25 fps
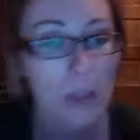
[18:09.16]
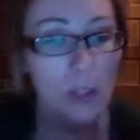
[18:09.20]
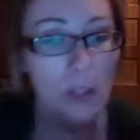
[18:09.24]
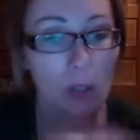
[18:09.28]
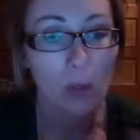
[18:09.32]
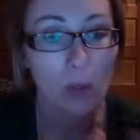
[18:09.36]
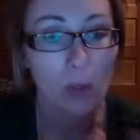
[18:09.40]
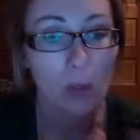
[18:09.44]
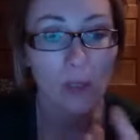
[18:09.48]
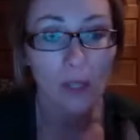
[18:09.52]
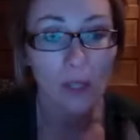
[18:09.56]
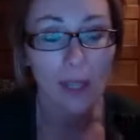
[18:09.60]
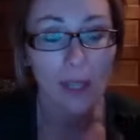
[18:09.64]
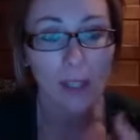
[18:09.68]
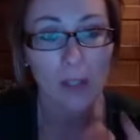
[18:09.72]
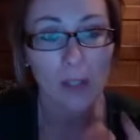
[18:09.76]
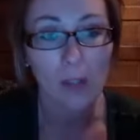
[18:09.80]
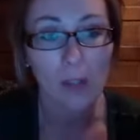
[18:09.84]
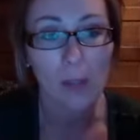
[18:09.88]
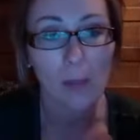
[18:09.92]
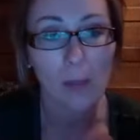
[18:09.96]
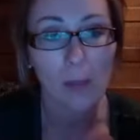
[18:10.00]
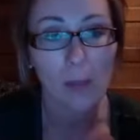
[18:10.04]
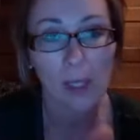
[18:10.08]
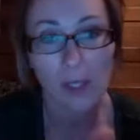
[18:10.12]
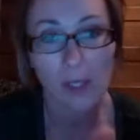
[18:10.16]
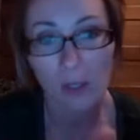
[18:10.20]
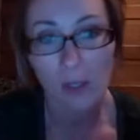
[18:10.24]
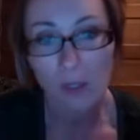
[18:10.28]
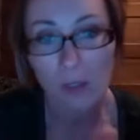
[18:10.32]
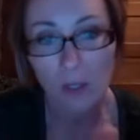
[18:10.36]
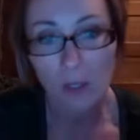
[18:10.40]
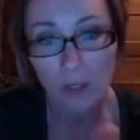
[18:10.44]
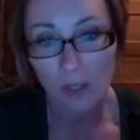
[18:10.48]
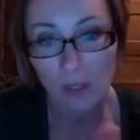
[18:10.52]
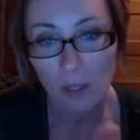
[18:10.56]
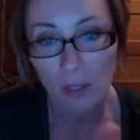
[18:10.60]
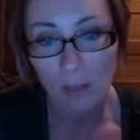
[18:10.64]
you're like so many
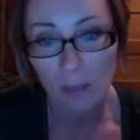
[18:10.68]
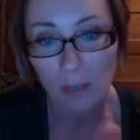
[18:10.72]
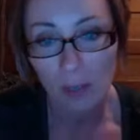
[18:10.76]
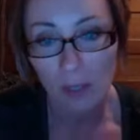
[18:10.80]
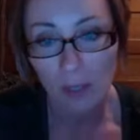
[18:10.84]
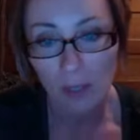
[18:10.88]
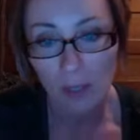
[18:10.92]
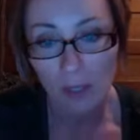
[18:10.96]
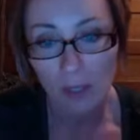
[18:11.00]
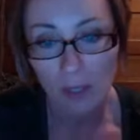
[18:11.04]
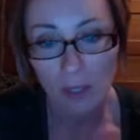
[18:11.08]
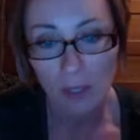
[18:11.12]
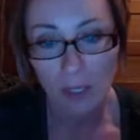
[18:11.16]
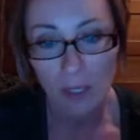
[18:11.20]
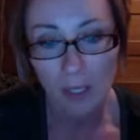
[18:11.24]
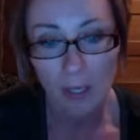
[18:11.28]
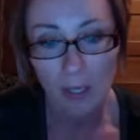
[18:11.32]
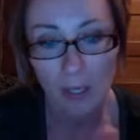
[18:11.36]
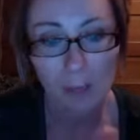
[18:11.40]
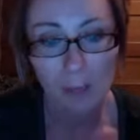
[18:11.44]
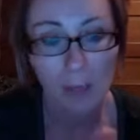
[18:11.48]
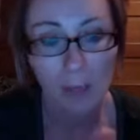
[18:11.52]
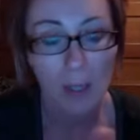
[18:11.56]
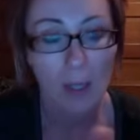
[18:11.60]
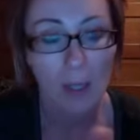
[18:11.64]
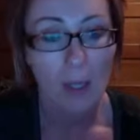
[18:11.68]
coaches on on our team,